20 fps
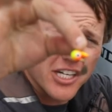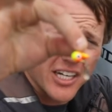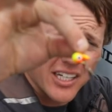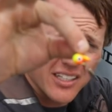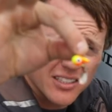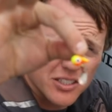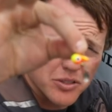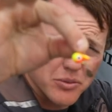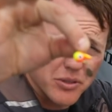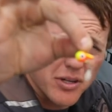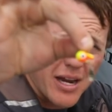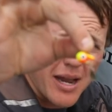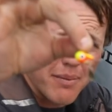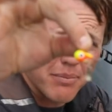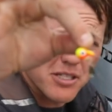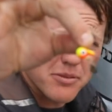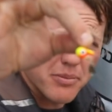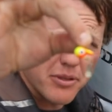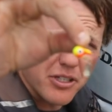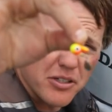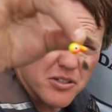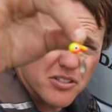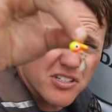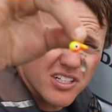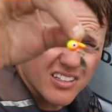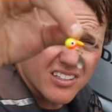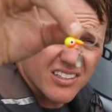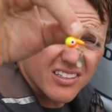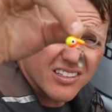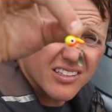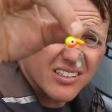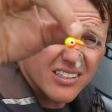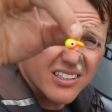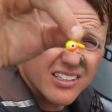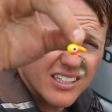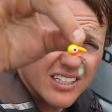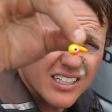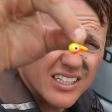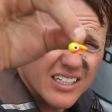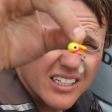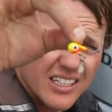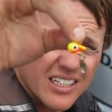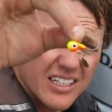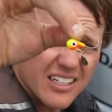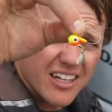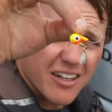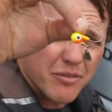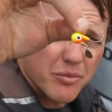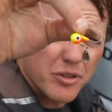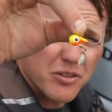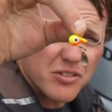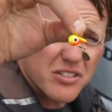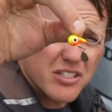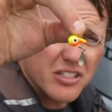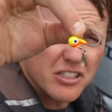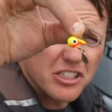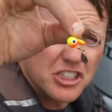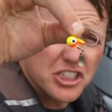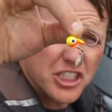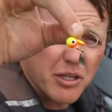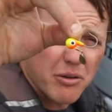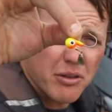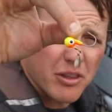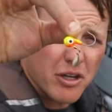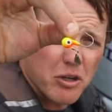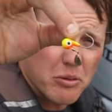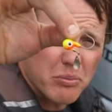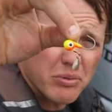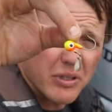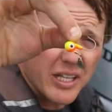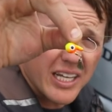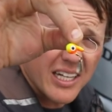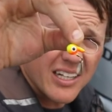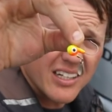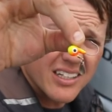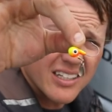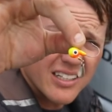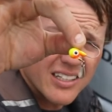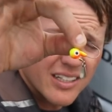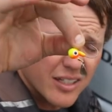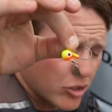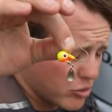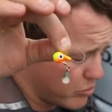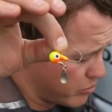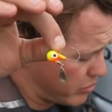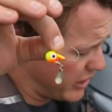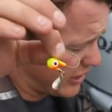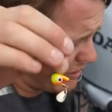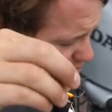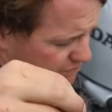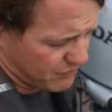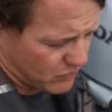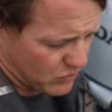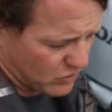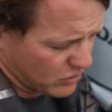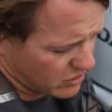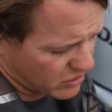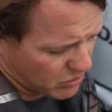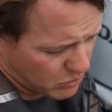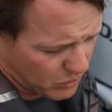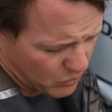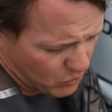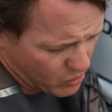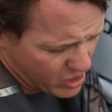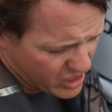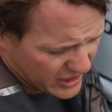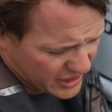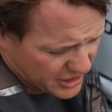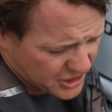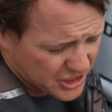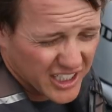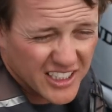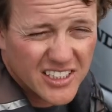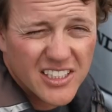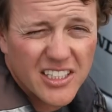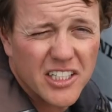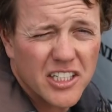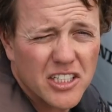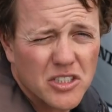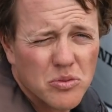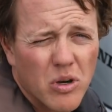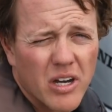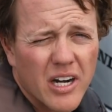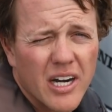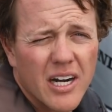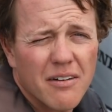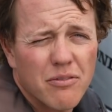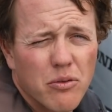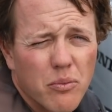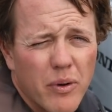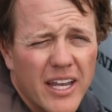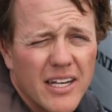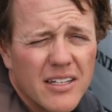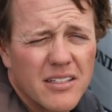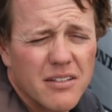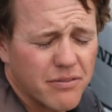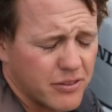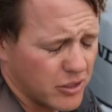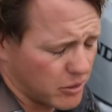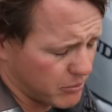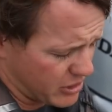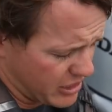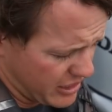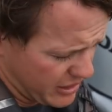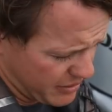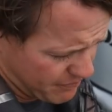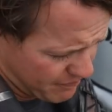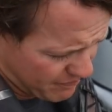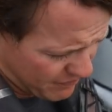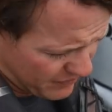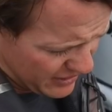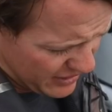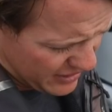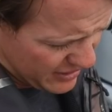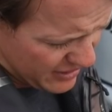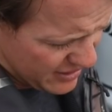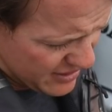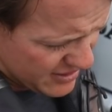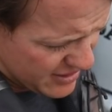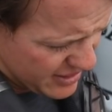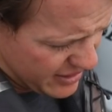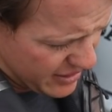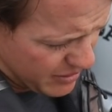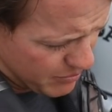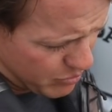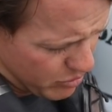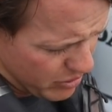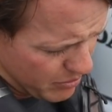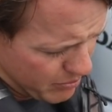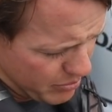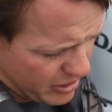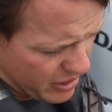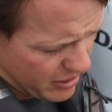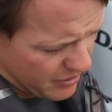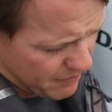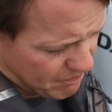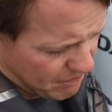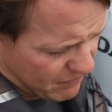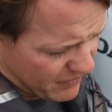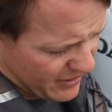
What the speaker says: jig. This is what Grandpa's been using. I've been using a little jig without a blade. But with walleye jigs, you just want enough weight to feel bottom. It's kind of the important part.